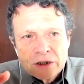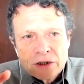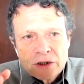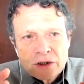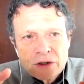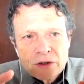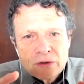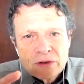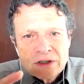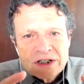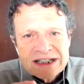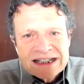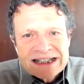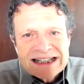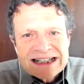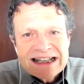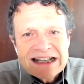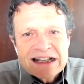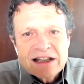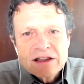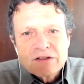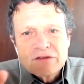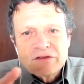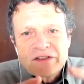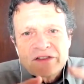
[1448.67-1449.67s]
to
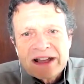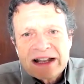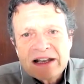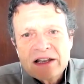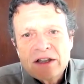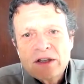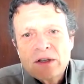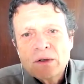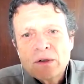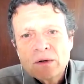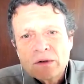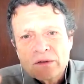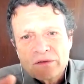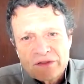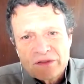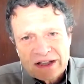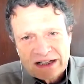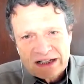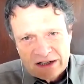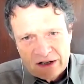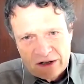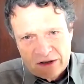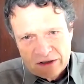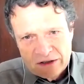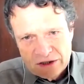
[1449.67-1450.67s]
see the value of
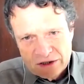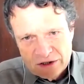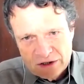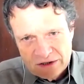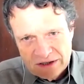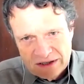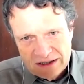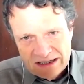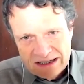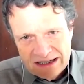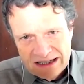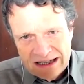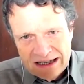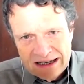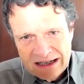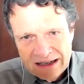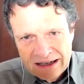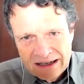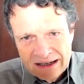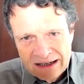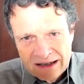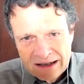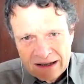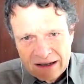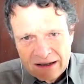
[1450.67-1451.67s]
that uncertainty
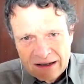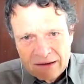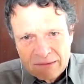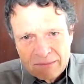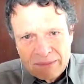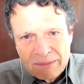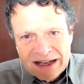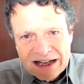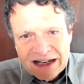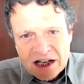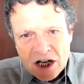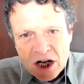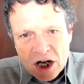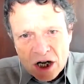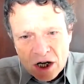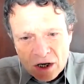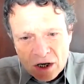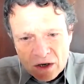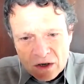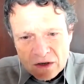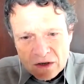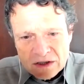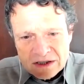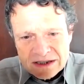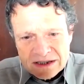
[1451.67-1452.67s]

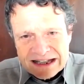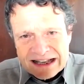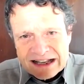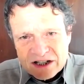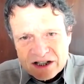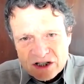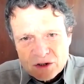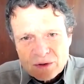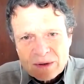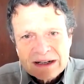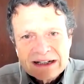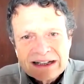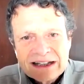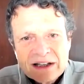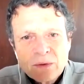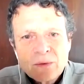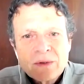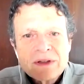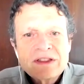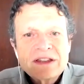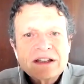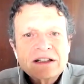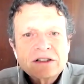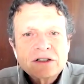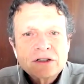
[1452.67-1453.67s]
because they are struggling
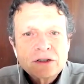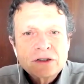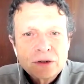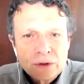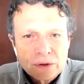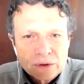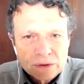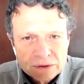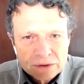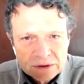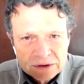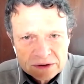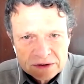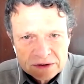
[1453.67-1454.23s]
with it too,